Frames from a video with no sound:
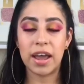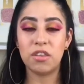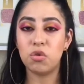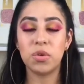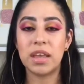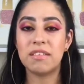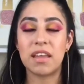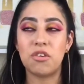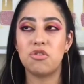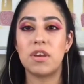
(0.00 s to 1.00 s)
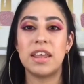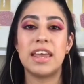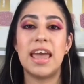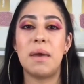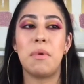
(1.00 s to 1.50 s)
I don't exaggerate
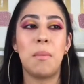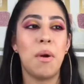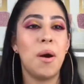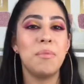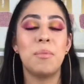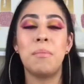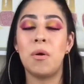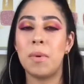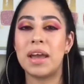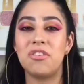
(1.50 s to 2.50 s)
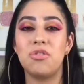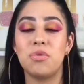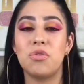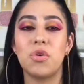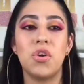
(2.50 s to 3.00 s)
it. And my mom, oh my gosh, she
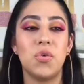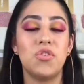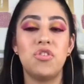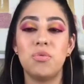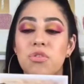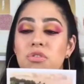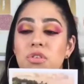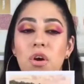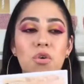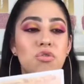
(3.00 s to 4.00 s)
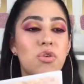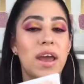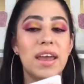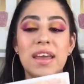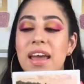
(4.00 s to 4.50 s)
was so cute. She was, you know,
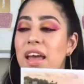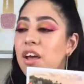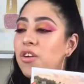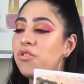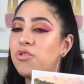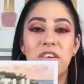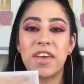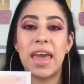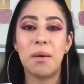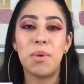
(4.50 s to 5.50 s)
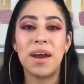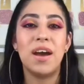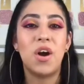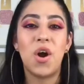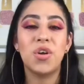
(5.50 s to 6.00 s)
trying to get the
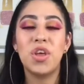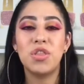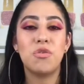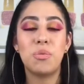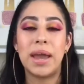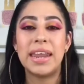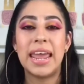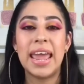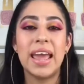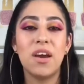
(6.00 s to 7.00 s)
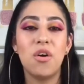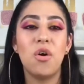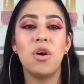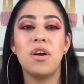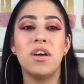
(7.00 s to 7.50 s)
camera on the right
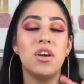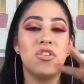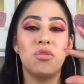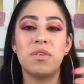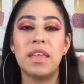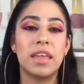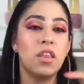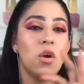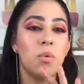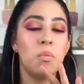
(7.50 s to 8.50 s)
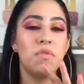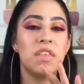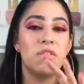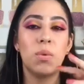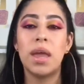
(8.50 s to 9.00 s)
angle, and she was like, no, move
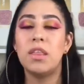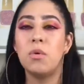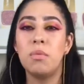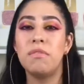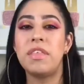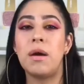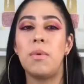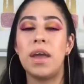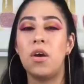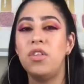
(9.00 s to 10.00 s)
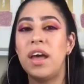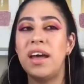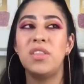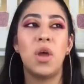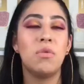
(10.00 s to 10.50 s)
this way, no, move that way, hold
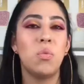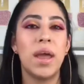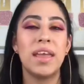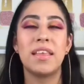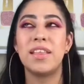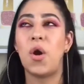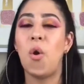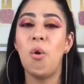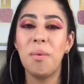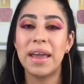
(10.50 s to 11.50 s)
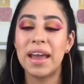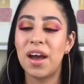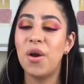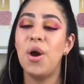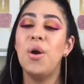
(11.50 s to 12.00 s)
on and wait. And oh my
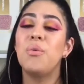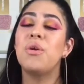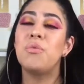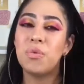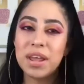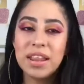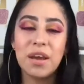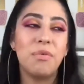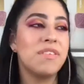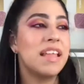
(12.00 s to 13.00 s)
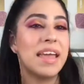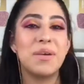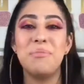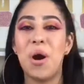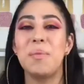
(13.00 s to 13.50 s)
god, I was like,
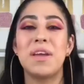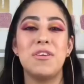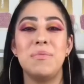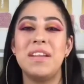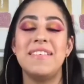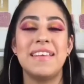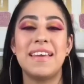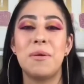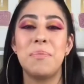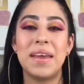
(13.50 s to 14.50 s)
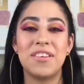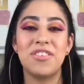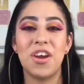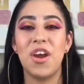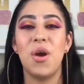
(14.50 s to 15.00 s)
Mom, can you please take a
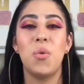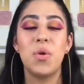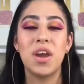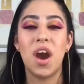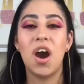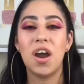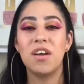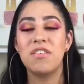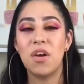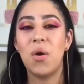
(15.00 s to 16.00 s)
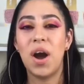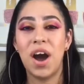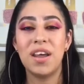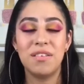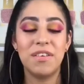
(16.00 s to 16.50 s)
picture? We are so
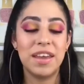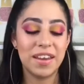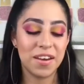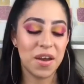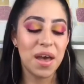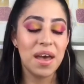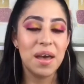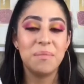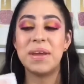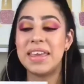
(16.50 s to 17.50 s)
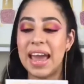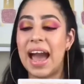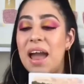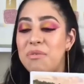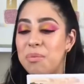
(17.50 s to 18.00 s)
hot over here. But yeah,
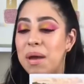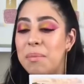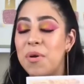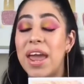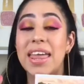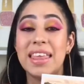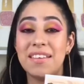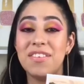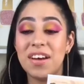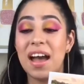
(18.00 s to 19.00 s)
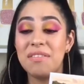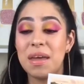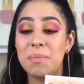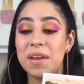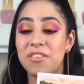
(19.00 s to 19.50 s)
I remember, and I still have
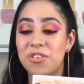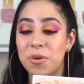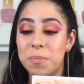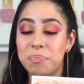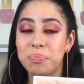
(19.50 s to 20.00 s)
that picture.